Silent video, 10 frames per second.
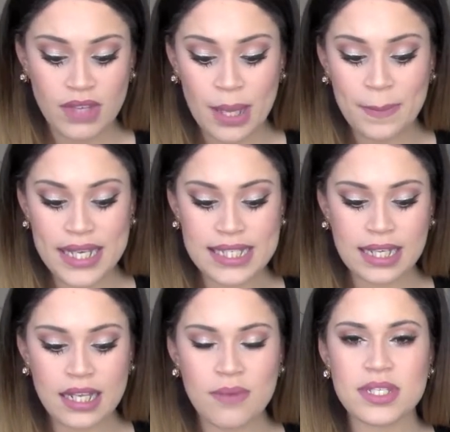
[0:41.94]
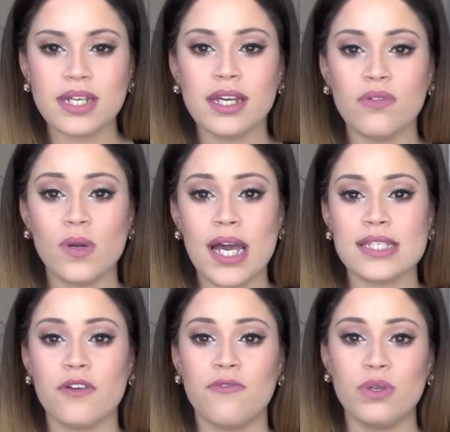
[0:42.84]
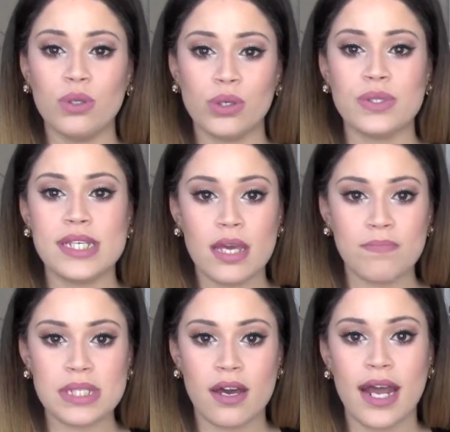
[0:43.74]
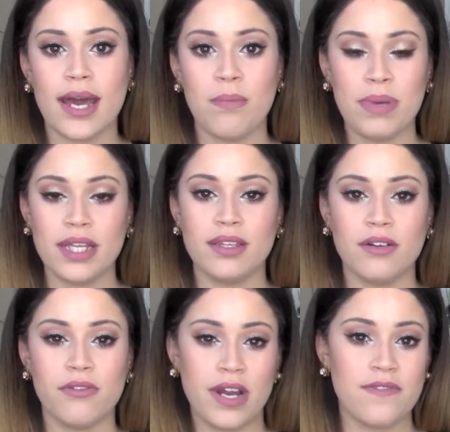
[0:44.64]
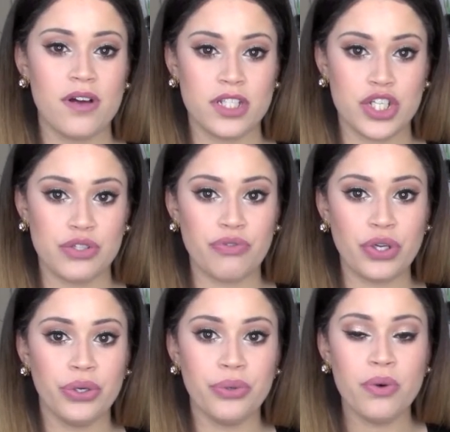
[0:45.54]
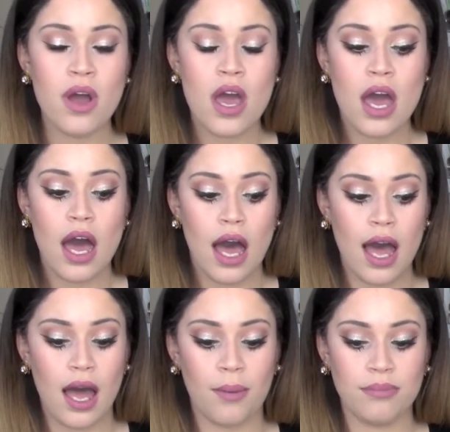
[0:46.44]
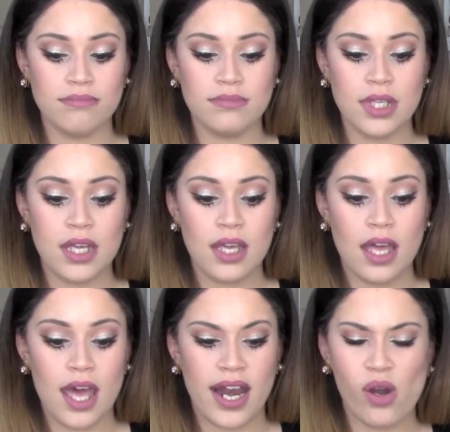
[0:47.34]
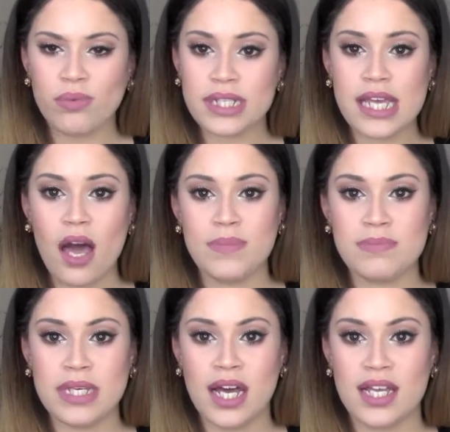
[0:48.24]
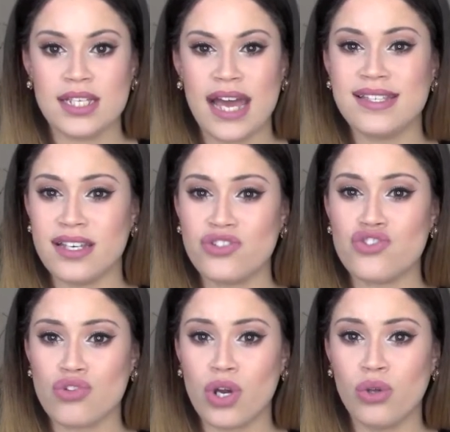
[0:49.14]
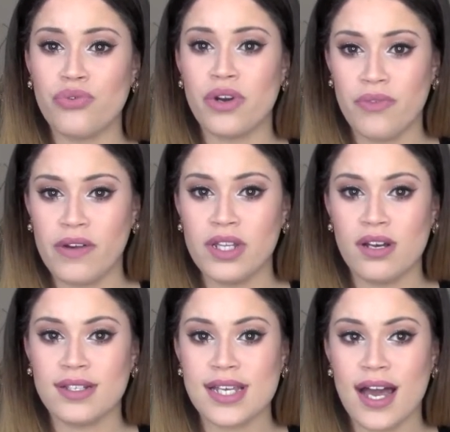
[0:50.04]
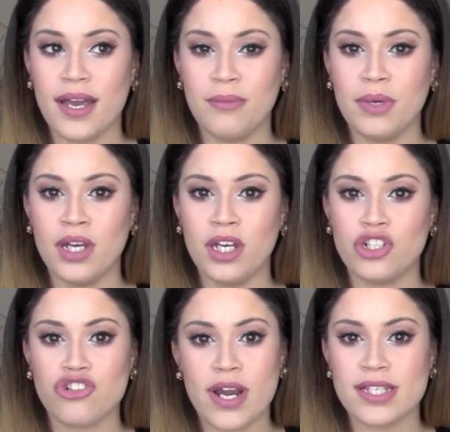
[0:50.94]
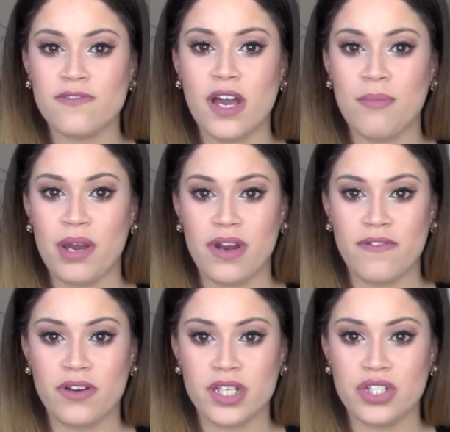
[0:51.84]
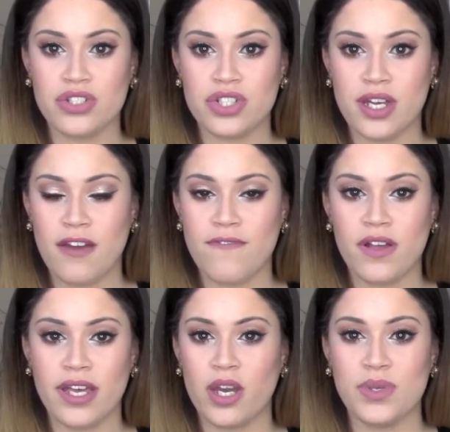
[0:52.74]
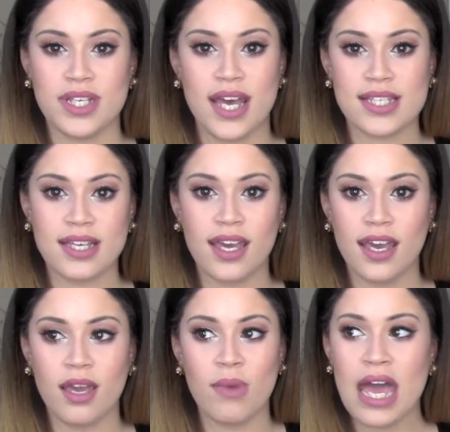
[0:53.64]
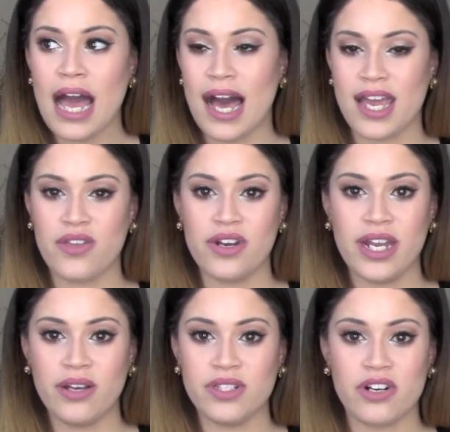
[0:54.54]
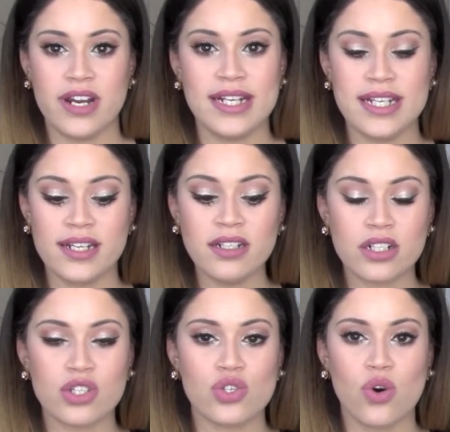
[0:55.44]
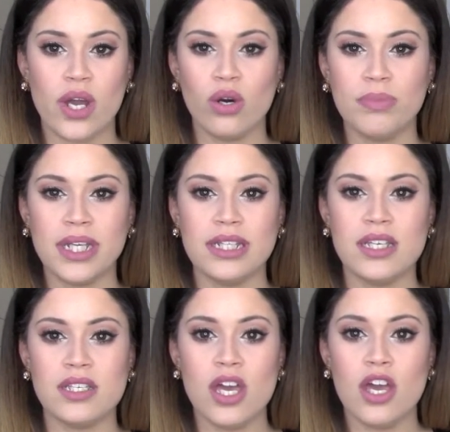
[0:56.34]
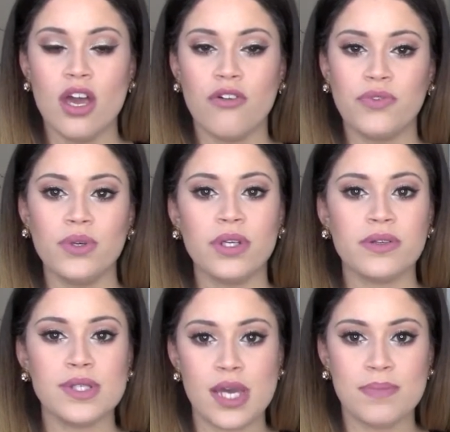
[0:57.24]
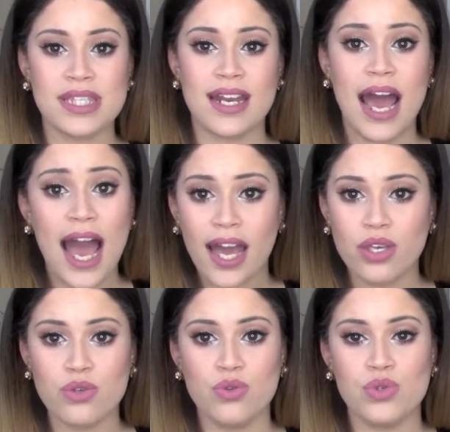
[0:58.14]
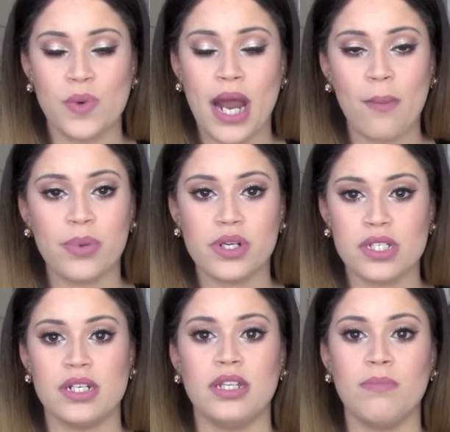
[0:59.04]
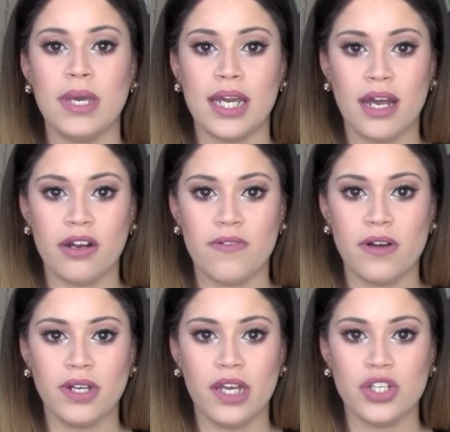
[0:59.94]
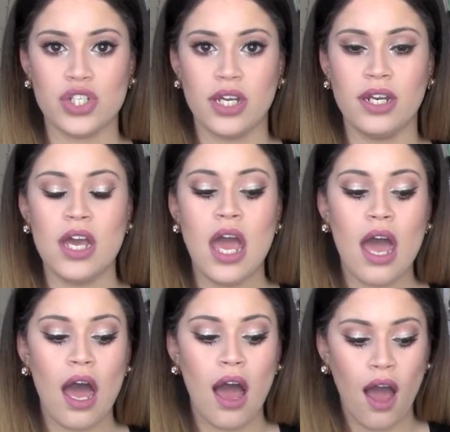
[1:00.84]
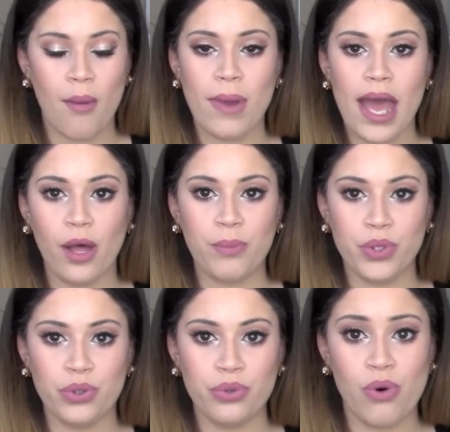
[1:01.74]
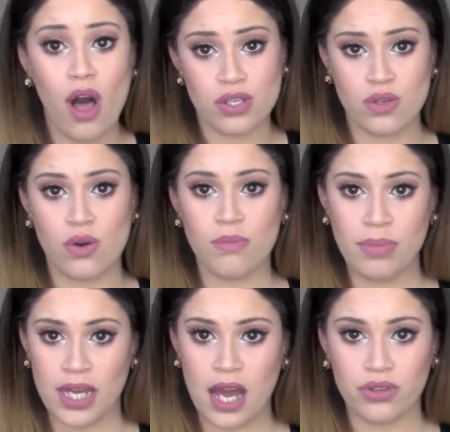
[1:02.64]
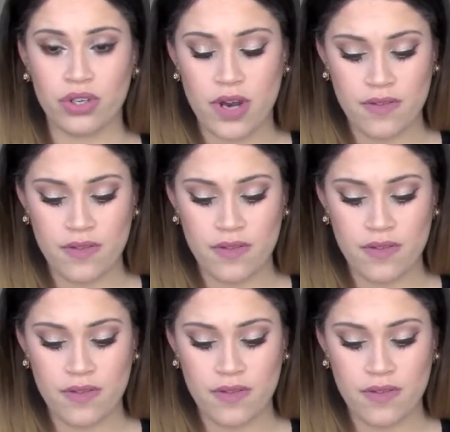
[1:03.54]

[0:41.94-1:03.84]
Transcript: basically, I'm just gonna give you guys a few little tips on how to pick the right foundation for you, and I hope this helps because I did struggle for a very long time trying to find my right foundation shade. I felt like it was a guessing game. I either nailed it or I didn't. So I hope that these few little tips that I use when I'm personally picking out a foundation help you also pick out the right